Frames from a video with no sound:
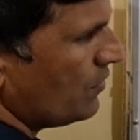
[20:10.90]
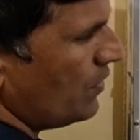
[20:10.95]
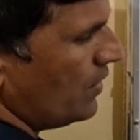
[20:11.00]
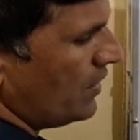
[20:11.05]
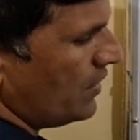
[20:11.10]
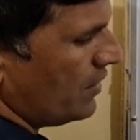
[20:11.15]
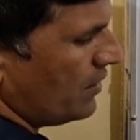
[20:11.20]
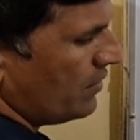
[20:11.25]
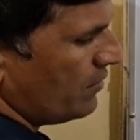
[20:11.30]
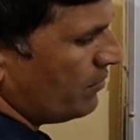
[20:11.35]

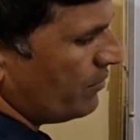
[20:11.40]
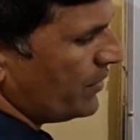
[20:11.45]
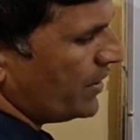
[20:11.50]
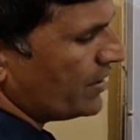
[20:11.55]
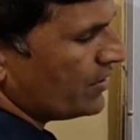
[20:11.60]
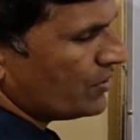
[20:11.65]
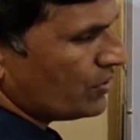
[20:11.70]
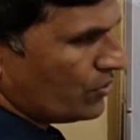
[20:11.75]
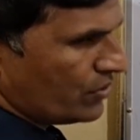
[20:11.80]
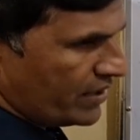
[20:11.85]
what?
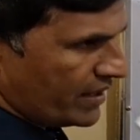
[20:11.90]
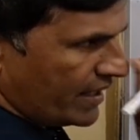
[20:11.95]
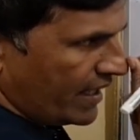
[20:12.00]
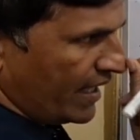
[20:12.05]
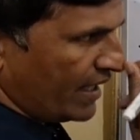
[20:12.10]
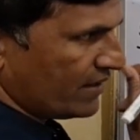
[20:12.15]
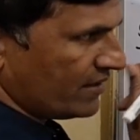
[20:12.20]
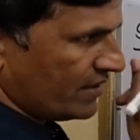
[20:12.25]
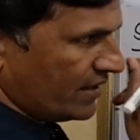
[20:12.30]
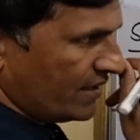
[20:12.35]

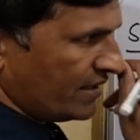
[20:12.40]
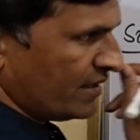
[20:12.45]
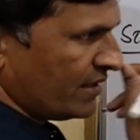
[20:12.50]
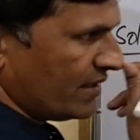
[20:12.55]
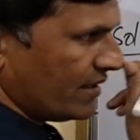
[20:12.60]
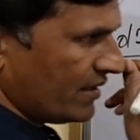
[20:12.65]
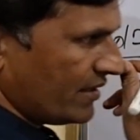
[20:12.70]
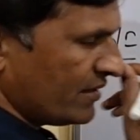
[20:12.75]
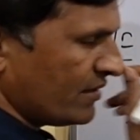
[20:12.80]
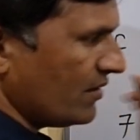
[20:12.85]
Benzoic acid.
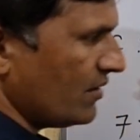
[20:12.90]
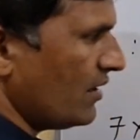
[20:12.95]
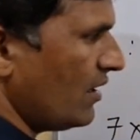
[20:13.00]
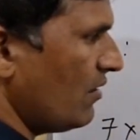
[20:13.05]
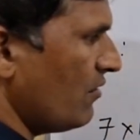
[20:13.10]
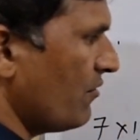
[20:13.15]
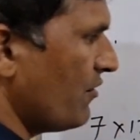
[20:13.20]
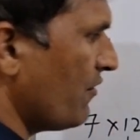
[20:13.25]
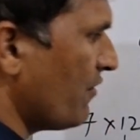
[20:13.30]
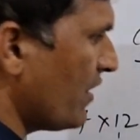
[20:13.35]
So
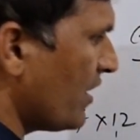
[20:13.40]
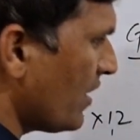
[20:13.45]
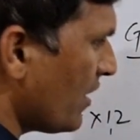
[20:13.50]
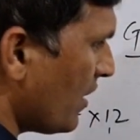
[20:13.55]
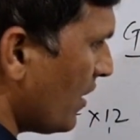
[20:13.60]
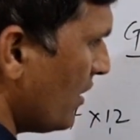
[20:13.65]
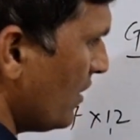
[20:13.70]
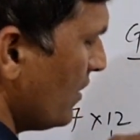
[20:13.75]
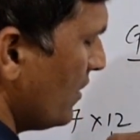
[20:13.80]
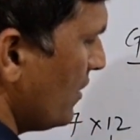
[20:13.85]
now we
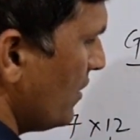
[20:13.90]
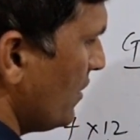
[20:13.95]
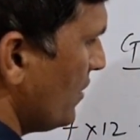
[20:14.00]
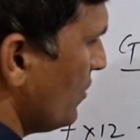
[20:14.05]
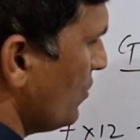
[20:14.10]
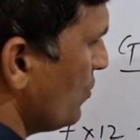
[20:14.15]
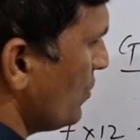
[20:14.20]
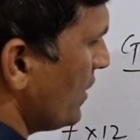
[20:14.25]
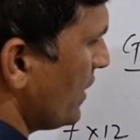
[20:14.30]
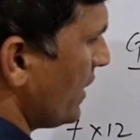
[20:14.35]
will
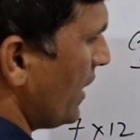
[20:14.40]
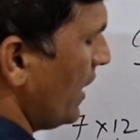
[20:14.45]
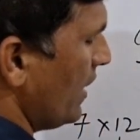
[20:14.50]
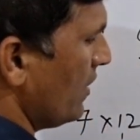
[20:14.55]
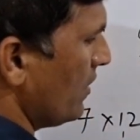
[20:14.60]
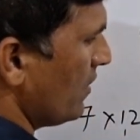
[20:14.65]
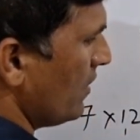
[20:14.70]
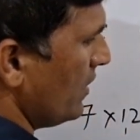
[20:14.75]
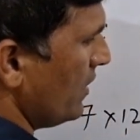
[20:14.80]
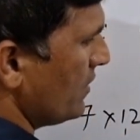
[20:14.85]
do the
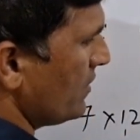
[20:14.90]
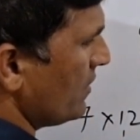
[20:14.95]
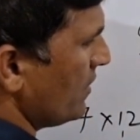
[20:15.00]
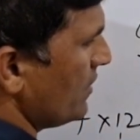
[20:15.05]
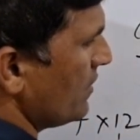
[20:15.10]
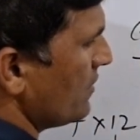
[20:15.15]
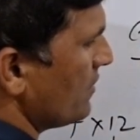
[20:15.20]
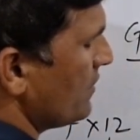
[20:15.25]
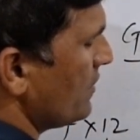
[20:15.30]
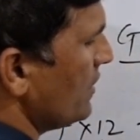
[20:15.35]

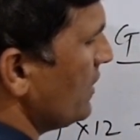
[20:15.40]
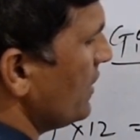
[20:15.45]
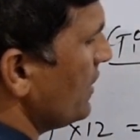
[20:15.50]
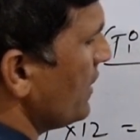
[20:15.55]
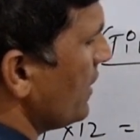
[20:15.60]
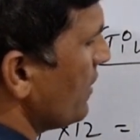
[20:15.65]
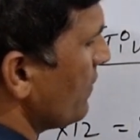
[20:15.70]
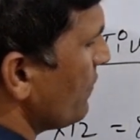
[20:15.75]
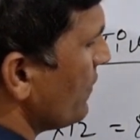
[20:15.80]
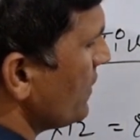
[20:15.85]
calculation. See
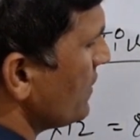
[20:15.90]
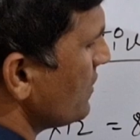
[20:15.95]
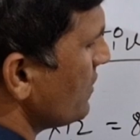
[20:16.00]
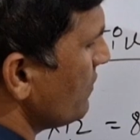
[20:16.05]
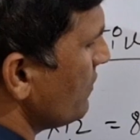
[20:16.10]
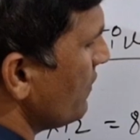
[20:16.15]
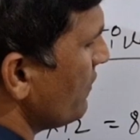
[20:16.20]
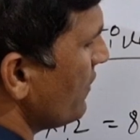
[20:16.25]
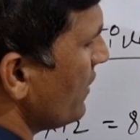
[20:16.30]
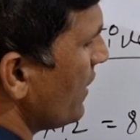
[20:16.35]
here, first
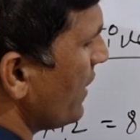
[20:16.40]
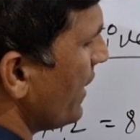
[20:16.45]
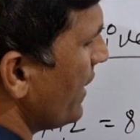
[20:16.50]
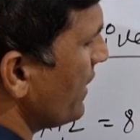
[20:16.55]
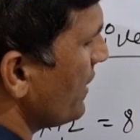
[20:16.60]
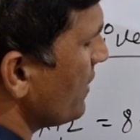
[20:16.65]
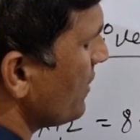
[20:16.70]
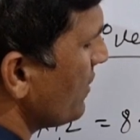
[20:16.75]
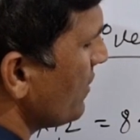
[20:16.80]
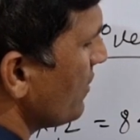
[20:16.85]
we will
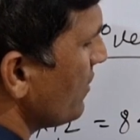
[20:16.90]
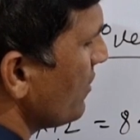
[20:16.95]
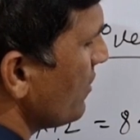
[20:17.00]
write